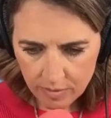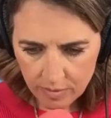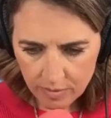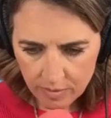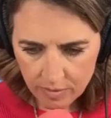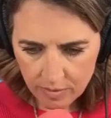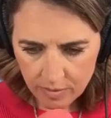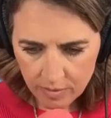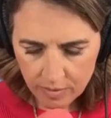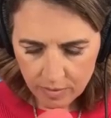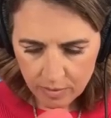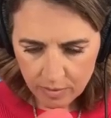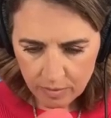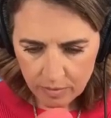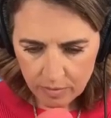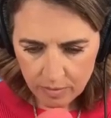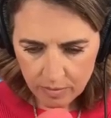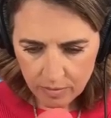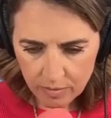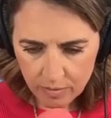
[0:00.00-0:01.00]

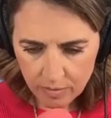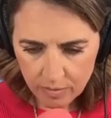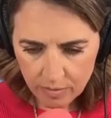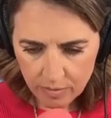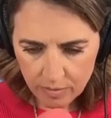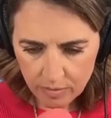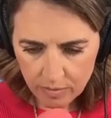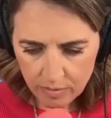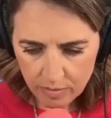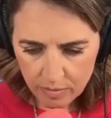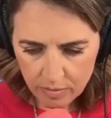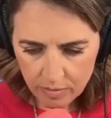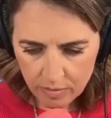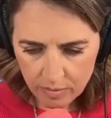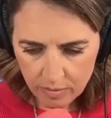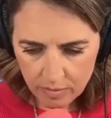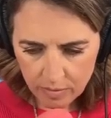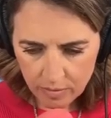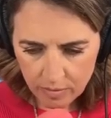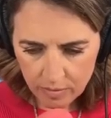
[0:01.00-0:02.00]

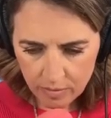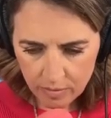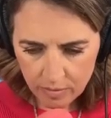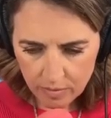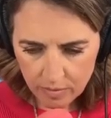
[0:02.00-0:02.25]
This person isn't speaking.